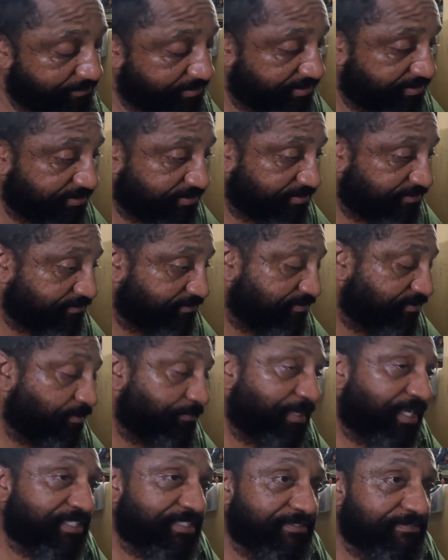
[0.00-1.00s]
but
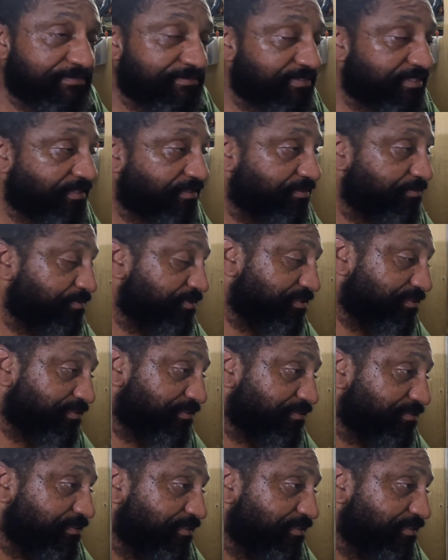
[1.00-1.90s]
nobody, it was